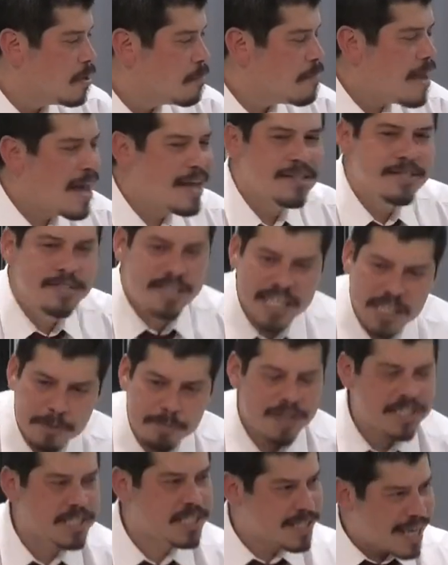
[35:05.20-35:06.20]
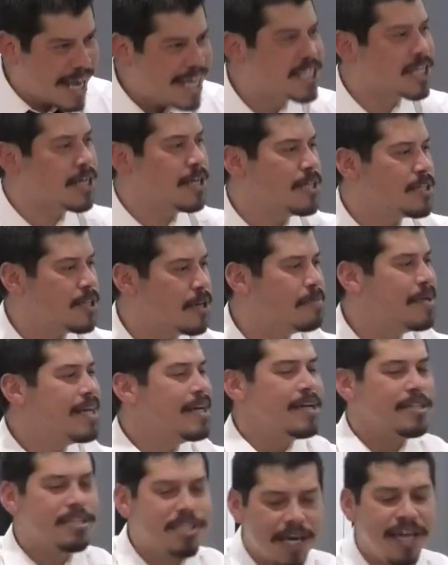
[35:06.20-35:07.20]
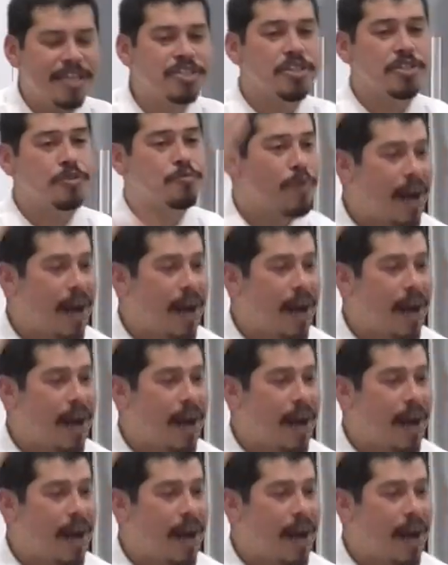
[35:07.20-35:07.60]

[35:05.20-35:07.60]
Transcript: Man, dispensationalism teaches